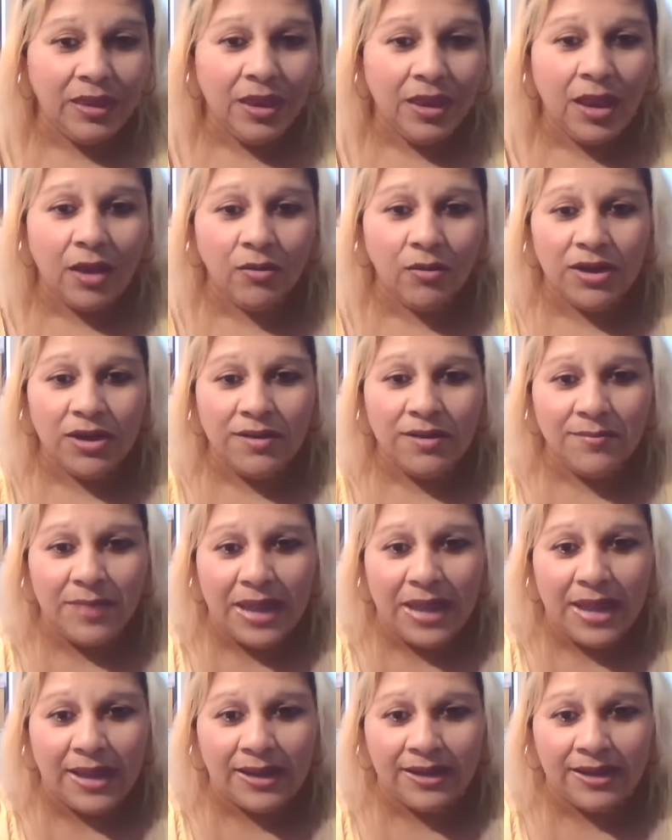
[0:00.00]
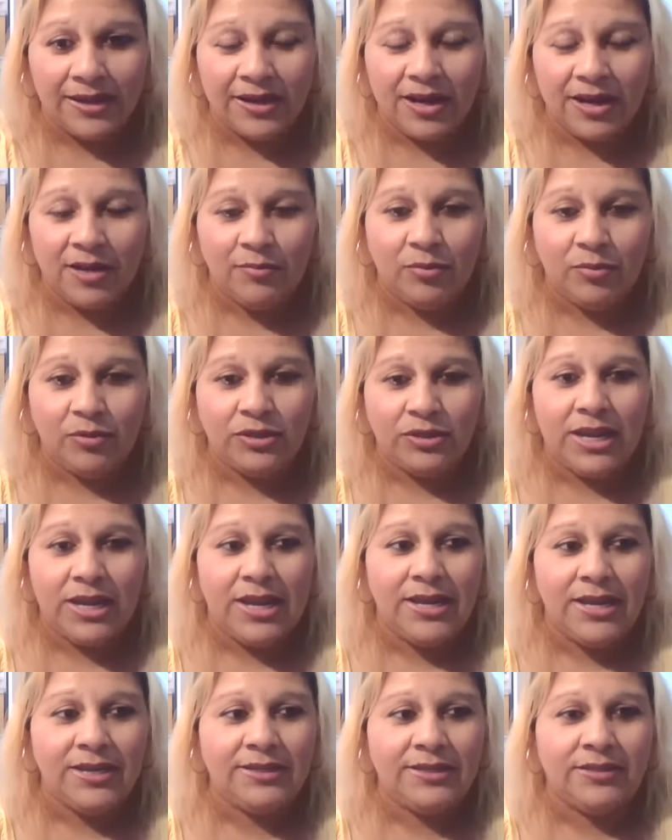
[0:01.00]
I'll come back in a couple
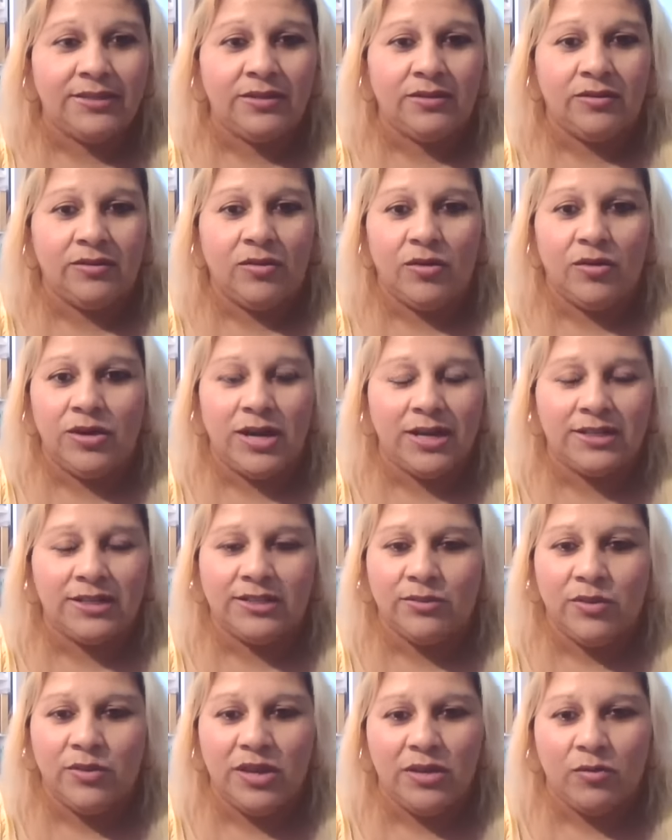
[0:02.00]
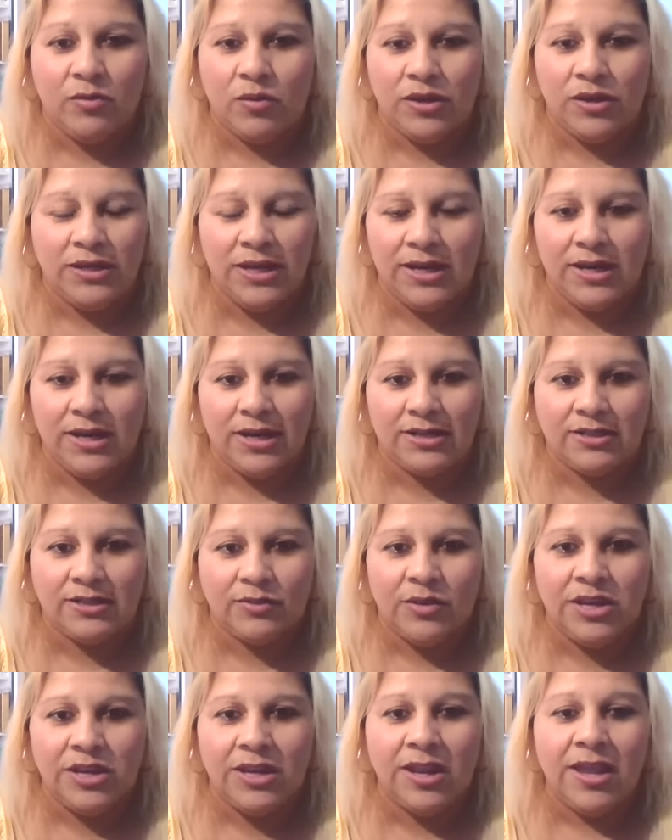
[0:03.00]
days or next week, one day
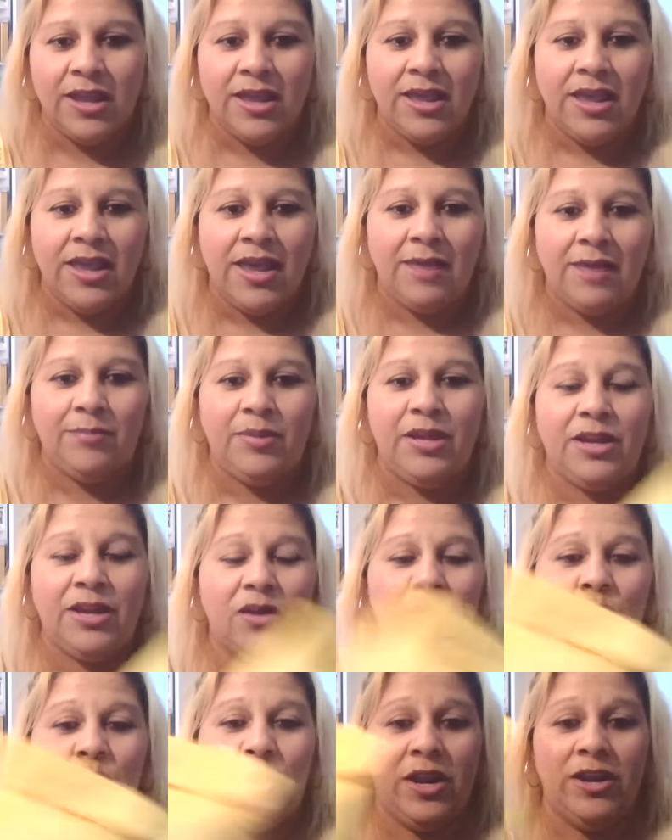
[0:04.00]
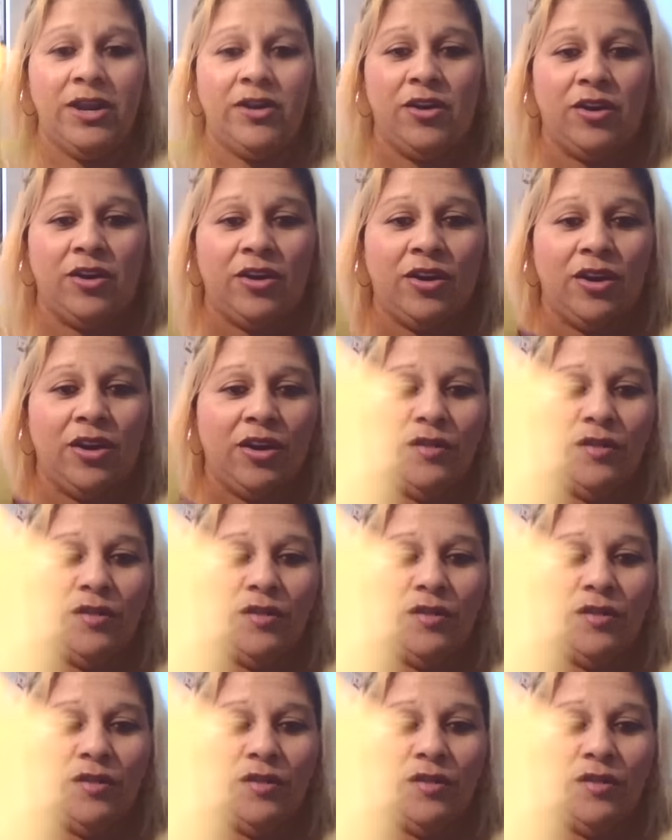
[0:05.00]
next week, and pick a winner